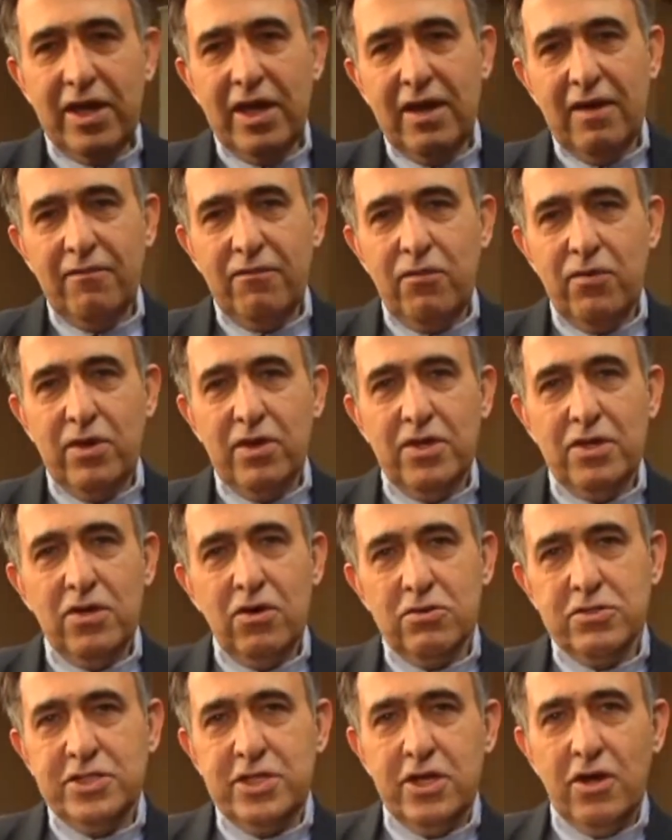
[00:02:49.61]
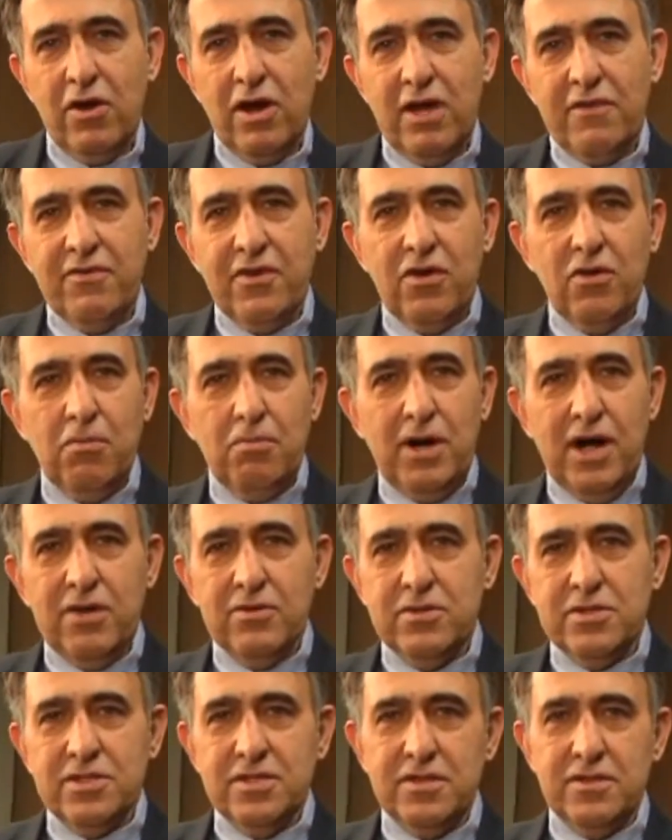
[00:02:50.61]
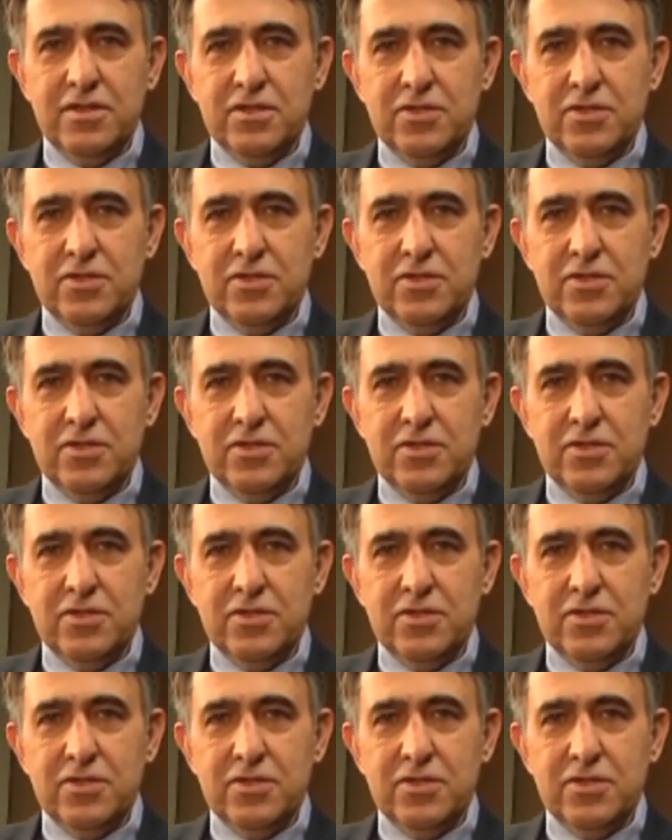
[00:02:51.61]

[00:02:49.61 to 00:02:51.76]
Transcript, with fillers: have really no geographical boundaries in the